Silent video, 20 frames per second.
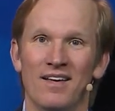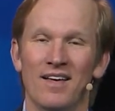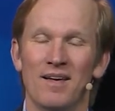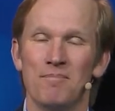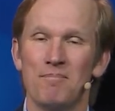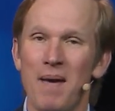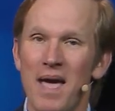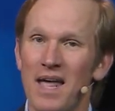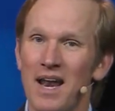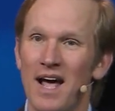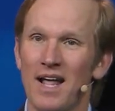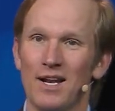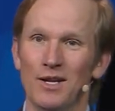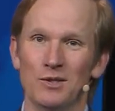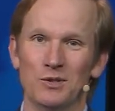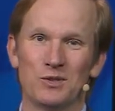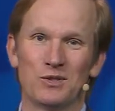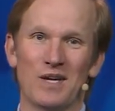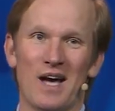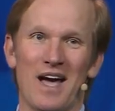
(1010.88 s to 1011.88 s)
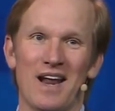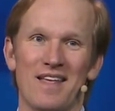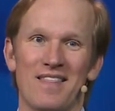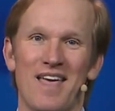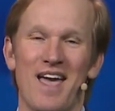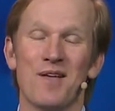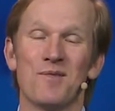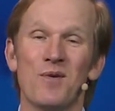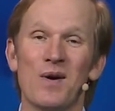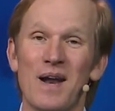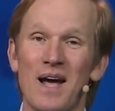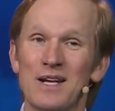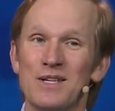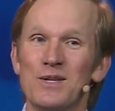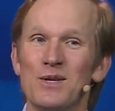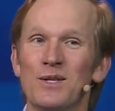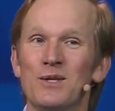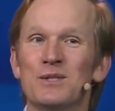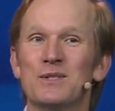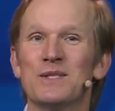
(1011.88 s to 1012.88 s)
Man, I lose sight of that. And when I
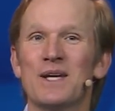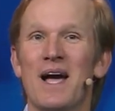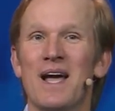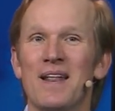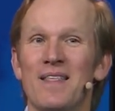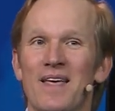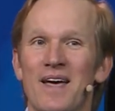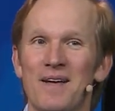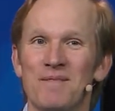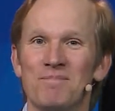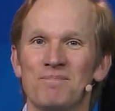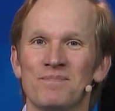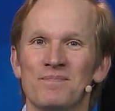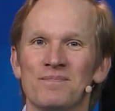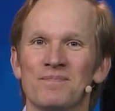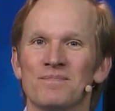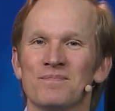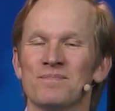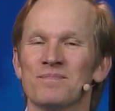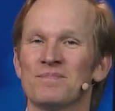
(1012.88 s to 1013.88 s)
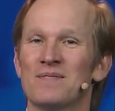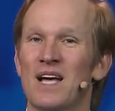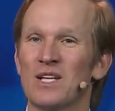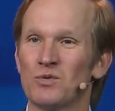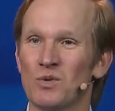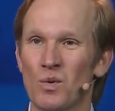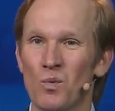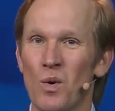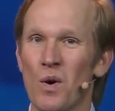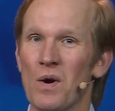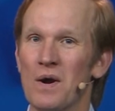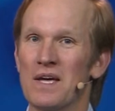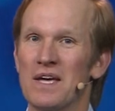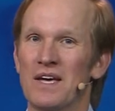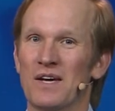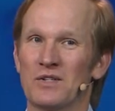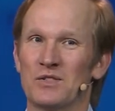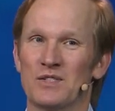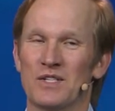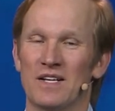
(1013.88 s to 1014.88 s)
do lose sight of that, that's when worry
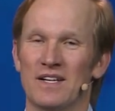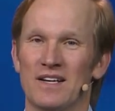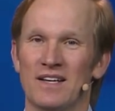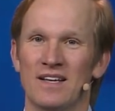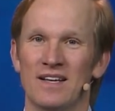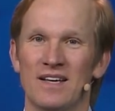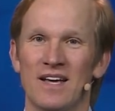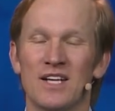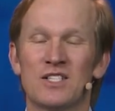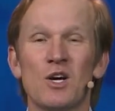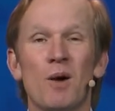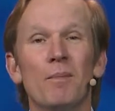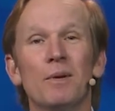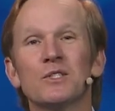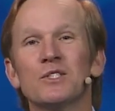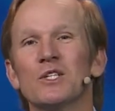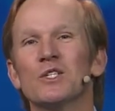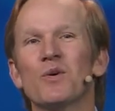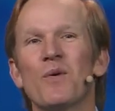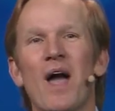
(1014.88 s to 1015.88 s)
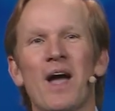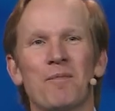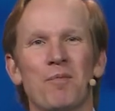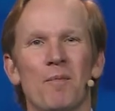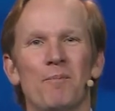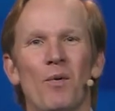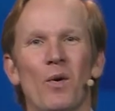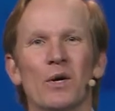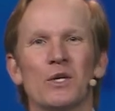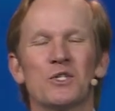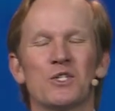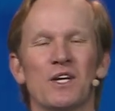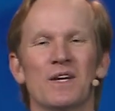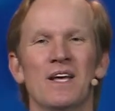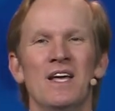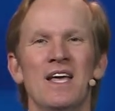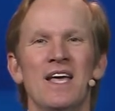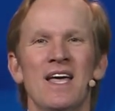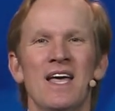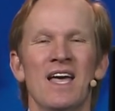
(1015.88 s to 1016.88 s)
kicks in. It's almost a direct proportion.
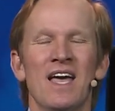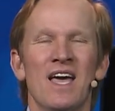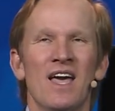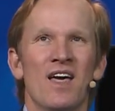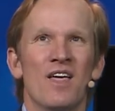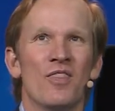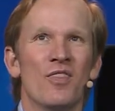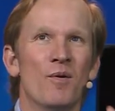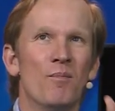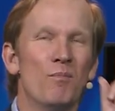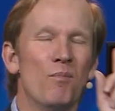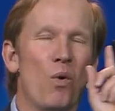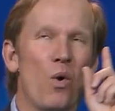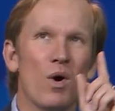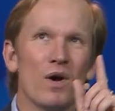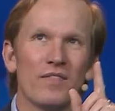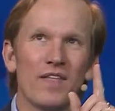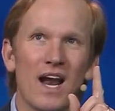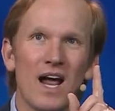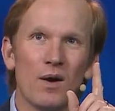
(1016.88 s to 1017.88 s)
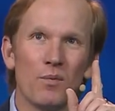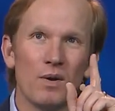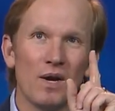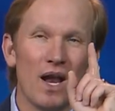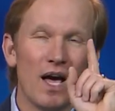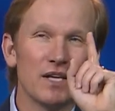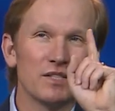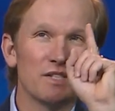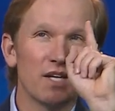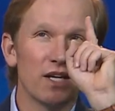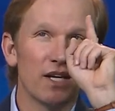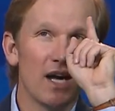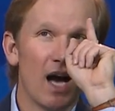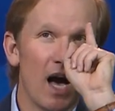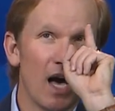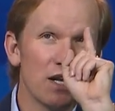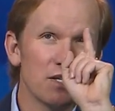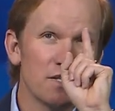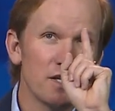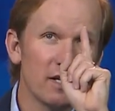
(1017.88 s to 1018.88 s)
The more that I realize that
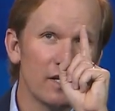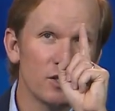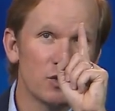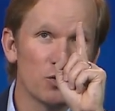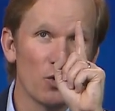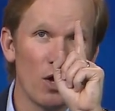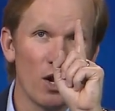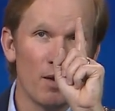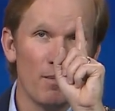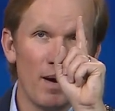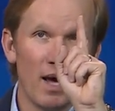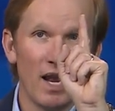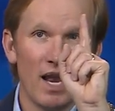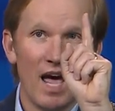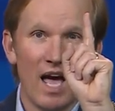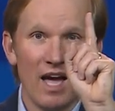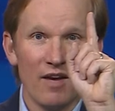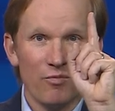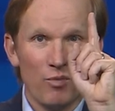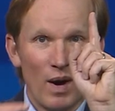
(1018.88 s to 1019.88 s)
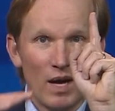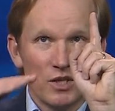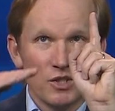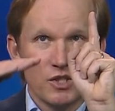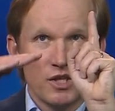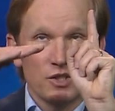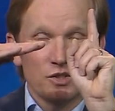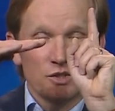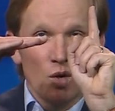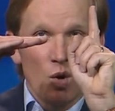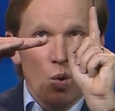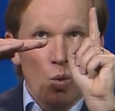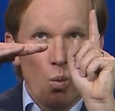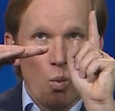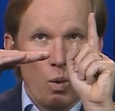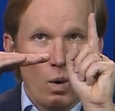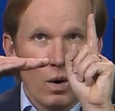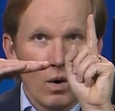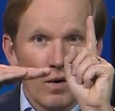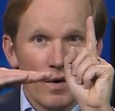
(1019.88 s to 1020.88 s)
God is in control of my life, watch this,
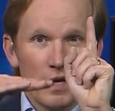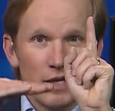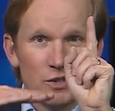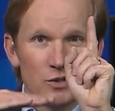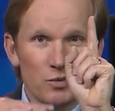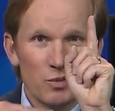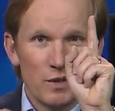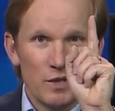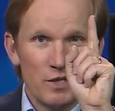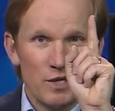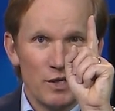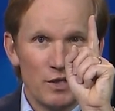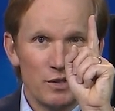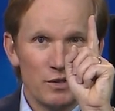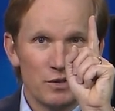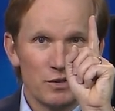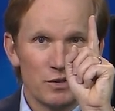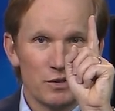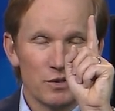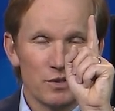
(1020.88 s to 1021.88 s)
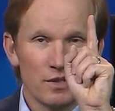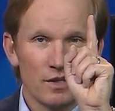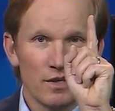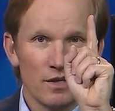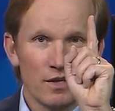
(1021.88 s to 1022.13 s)
worry is reduced.